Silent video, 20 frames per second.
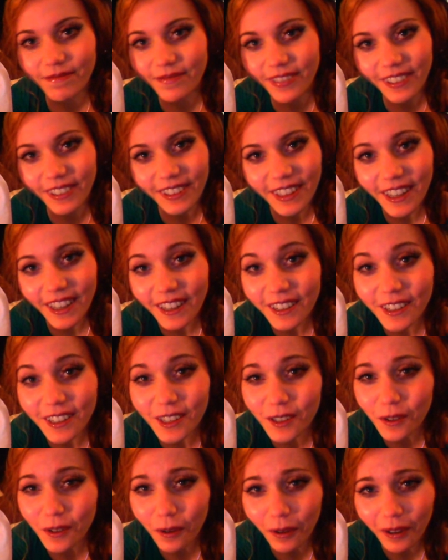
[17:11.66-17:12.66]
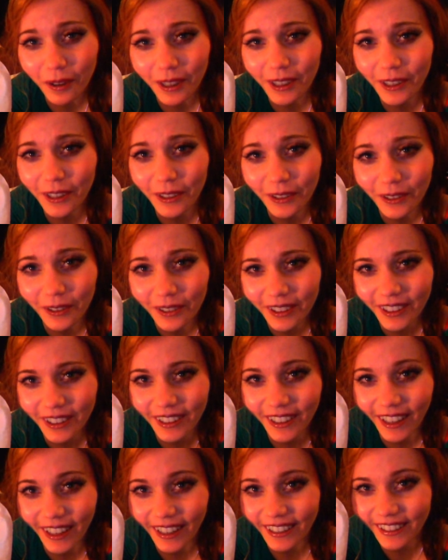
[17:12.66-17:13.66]
They're so cute. They're
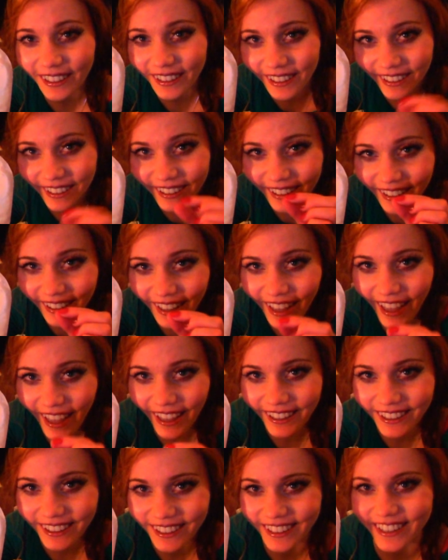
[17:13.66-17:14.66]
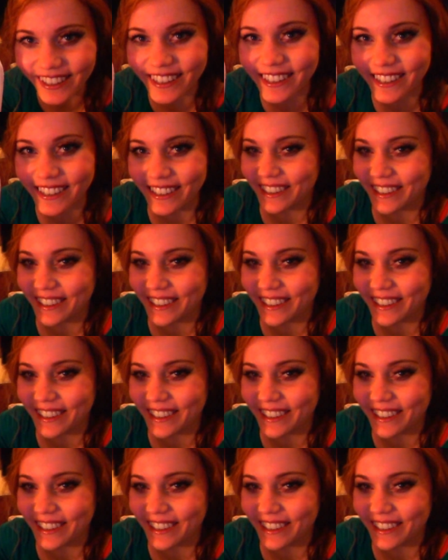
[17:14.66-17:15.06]
like little candies.